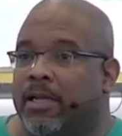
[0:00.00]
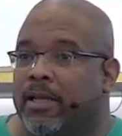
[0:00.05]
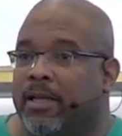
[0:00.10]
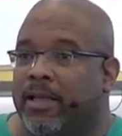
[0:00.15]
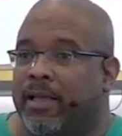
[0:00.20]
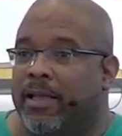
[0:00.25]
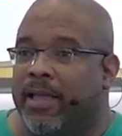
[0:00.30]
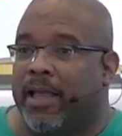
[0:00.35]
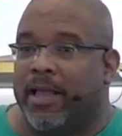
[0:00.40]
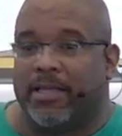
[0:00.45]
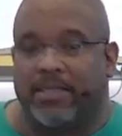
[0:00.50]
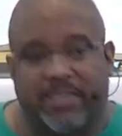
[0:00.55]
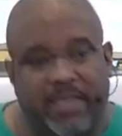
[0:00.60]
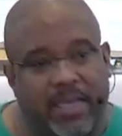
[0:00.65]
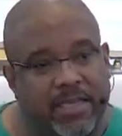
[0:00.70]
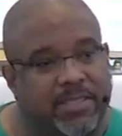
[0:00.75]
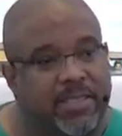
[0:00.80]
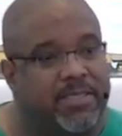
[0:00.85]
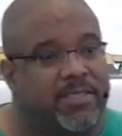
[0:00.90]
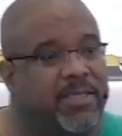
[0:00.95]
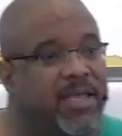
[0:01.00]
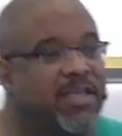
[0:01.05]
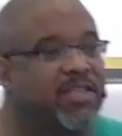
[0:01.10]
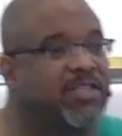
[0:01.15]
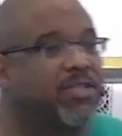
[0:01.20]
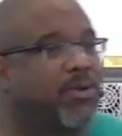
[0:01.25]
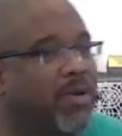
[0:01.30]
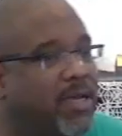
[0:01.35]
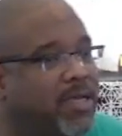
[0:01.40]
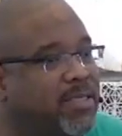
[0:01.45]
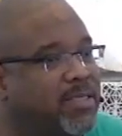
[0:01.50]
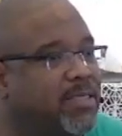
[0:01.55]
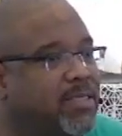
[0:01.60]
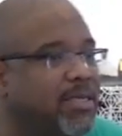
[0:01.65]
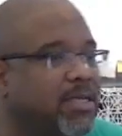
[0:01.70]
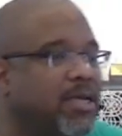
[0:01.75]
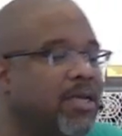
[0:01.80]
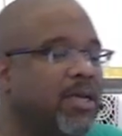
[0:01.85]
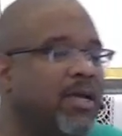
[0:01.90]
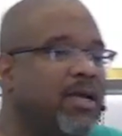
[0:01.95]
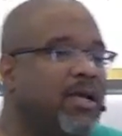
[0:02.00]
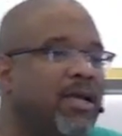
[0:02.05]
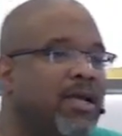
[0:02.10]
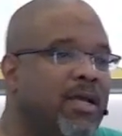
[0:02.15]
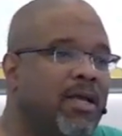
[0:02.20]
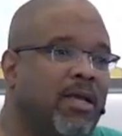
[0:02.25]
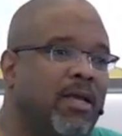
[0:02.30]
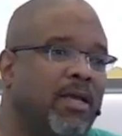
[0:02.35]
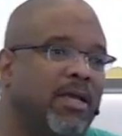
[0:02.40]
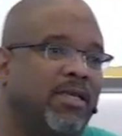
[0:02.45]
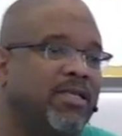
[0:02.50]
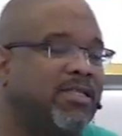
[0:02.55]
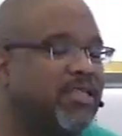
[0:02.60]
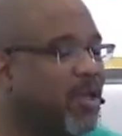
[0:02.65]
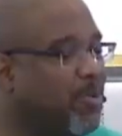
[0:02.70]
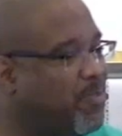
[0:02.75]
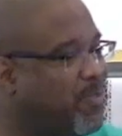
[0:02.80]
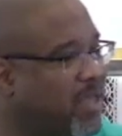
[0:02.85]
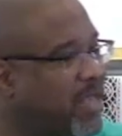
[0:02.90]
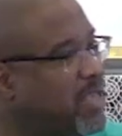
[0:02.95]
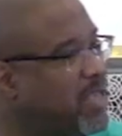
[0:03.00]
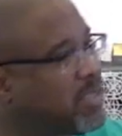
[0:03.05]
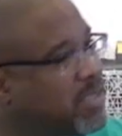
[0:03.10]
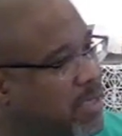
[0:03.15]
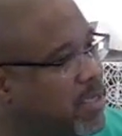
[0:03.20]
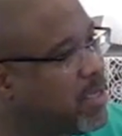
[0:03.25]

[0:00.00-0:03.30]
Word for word: And Jesus says to us, Some things